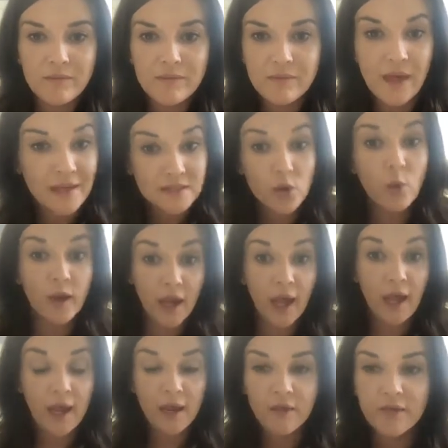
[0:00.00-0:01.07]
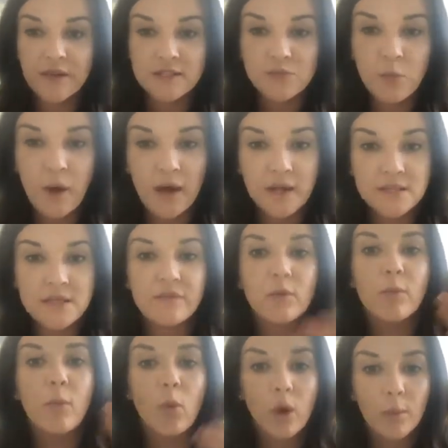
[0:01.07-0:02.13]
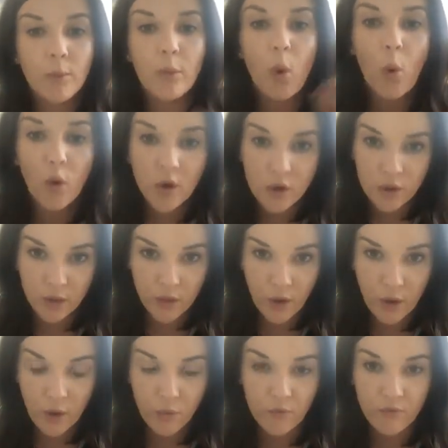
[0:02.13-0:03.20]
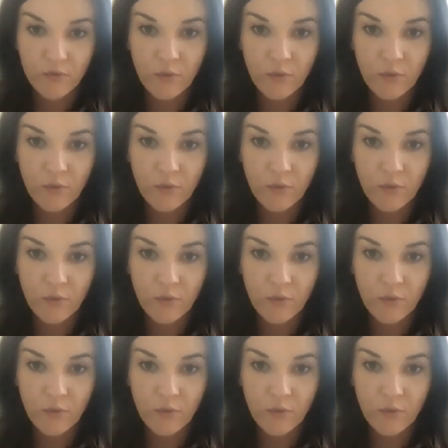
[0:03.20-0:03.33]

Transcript: that's okay. That's why it's even more important, though,